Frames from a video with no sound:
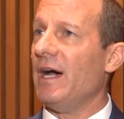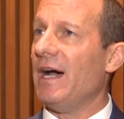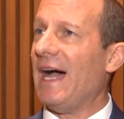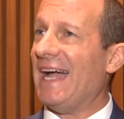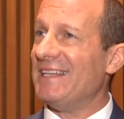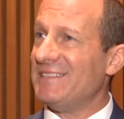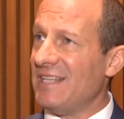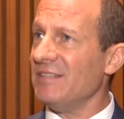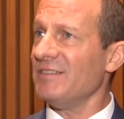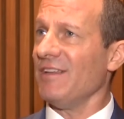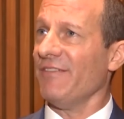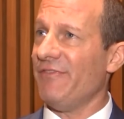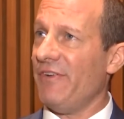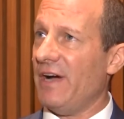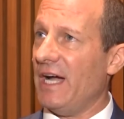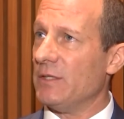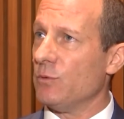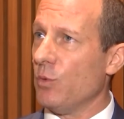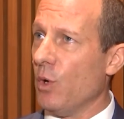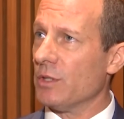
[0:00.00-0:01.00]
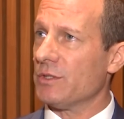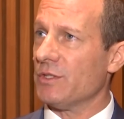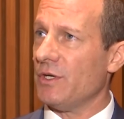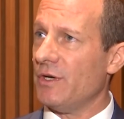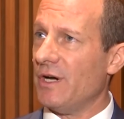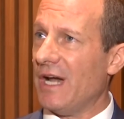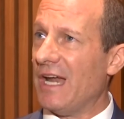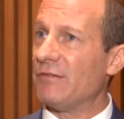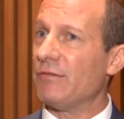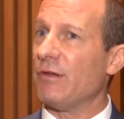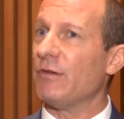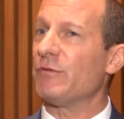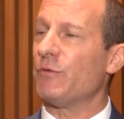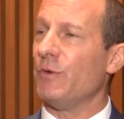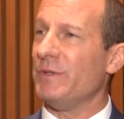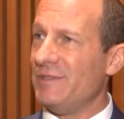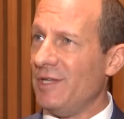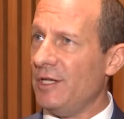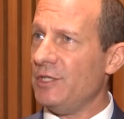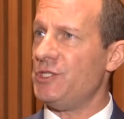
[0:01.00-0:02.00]
identified water as a
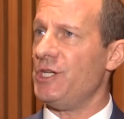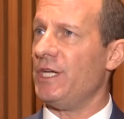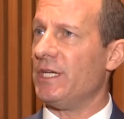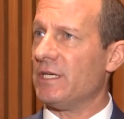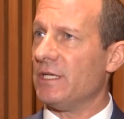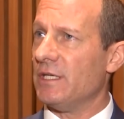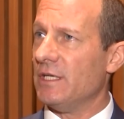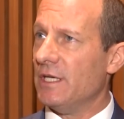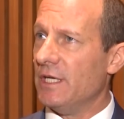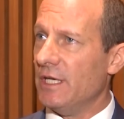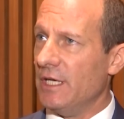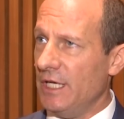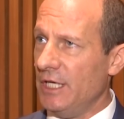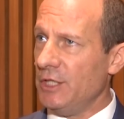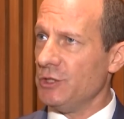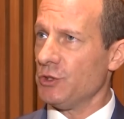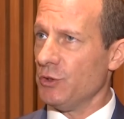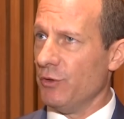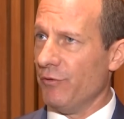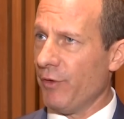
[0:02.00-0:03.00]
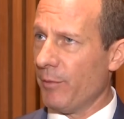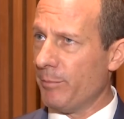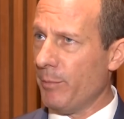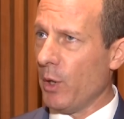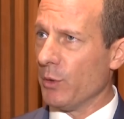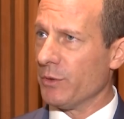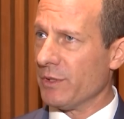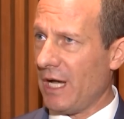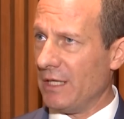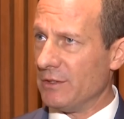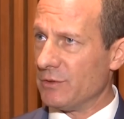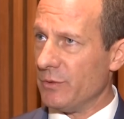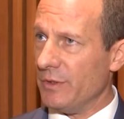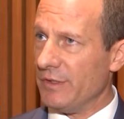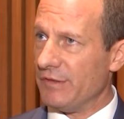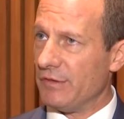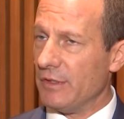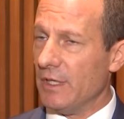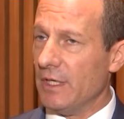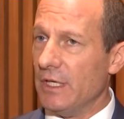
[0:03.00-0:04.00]
strategic issue for both
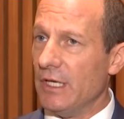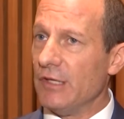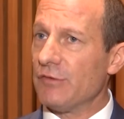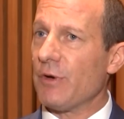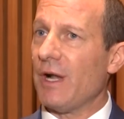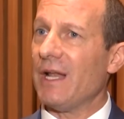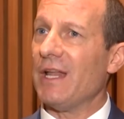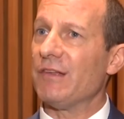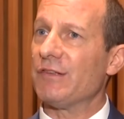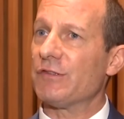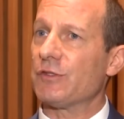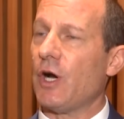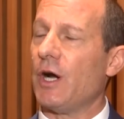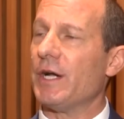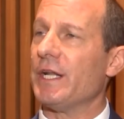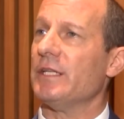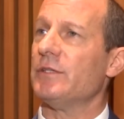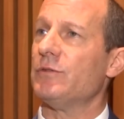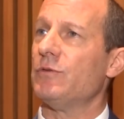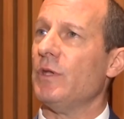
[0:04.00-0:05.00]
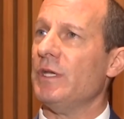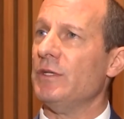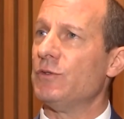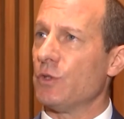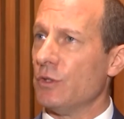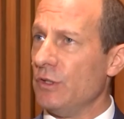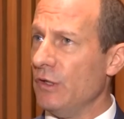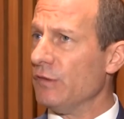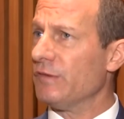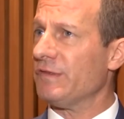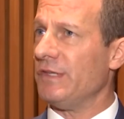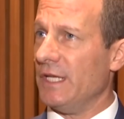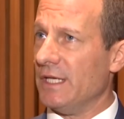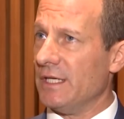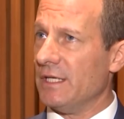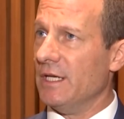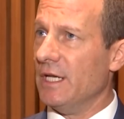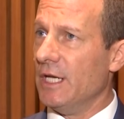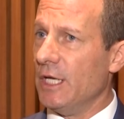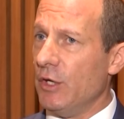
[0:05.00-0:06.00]
countries. Israel has started
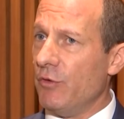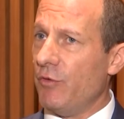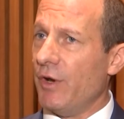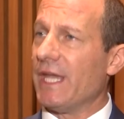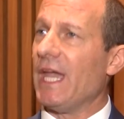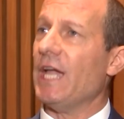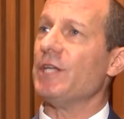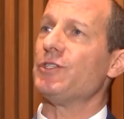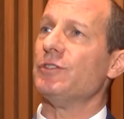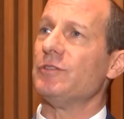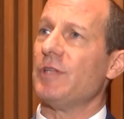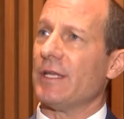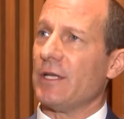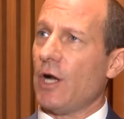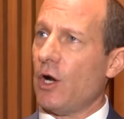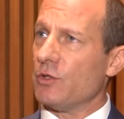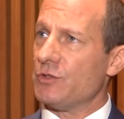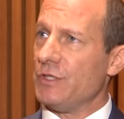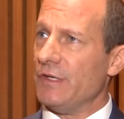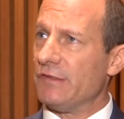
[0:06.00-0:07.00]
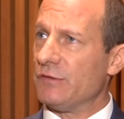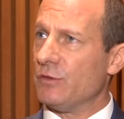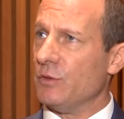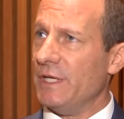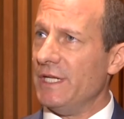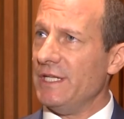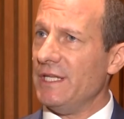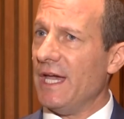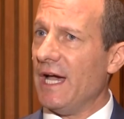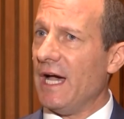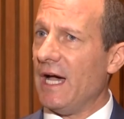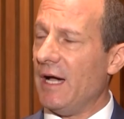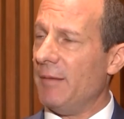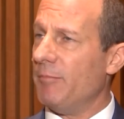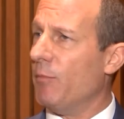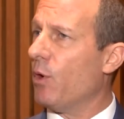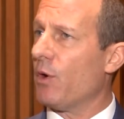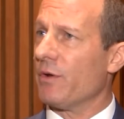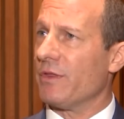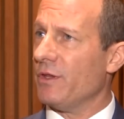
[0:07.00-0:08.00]
introducing irrigation technologies to India
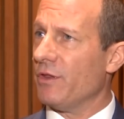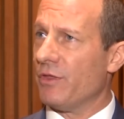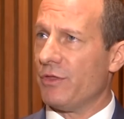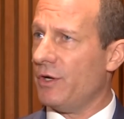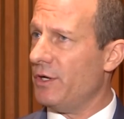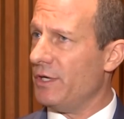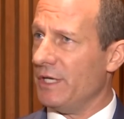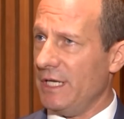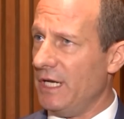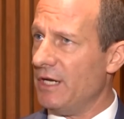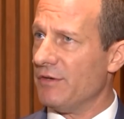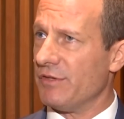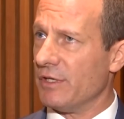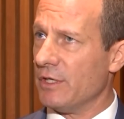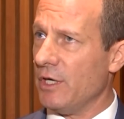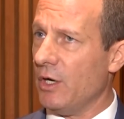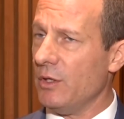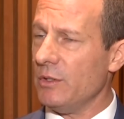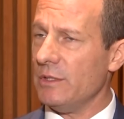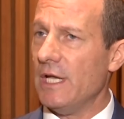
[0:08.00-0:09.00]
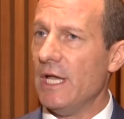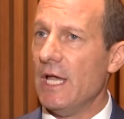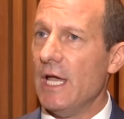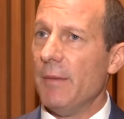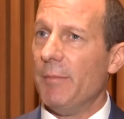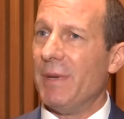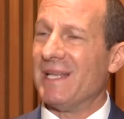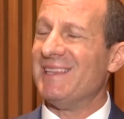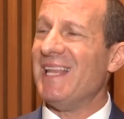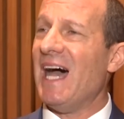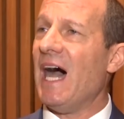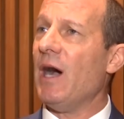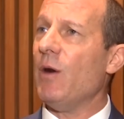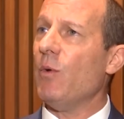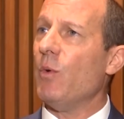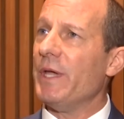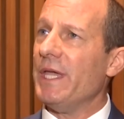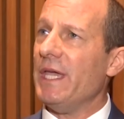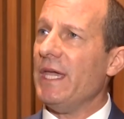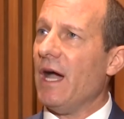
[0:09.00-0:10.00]
more than 30 years ago, but now
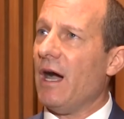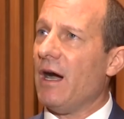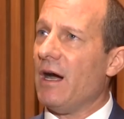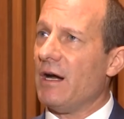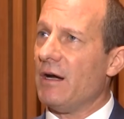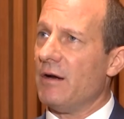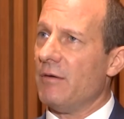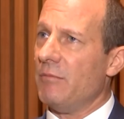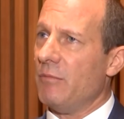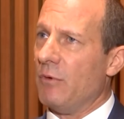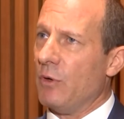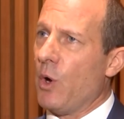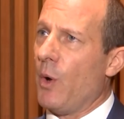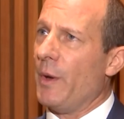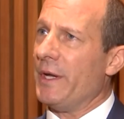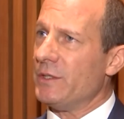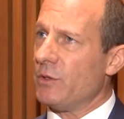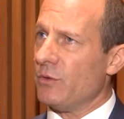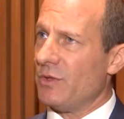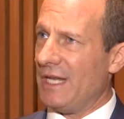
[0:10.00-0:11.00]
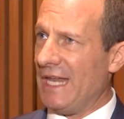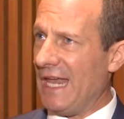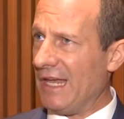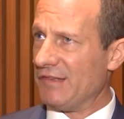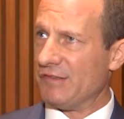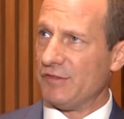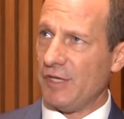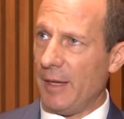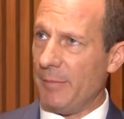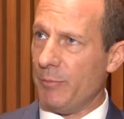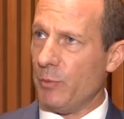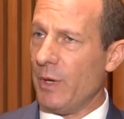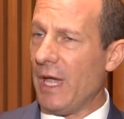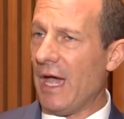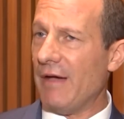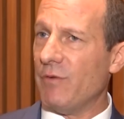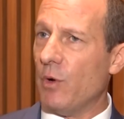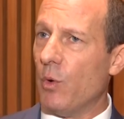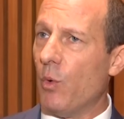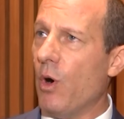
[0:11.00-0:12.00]
we are going to the next step. We
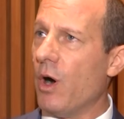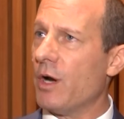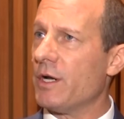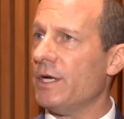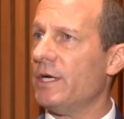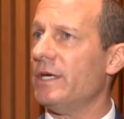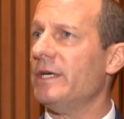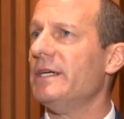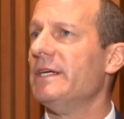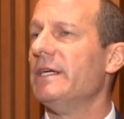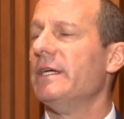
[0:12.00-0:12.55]
have a water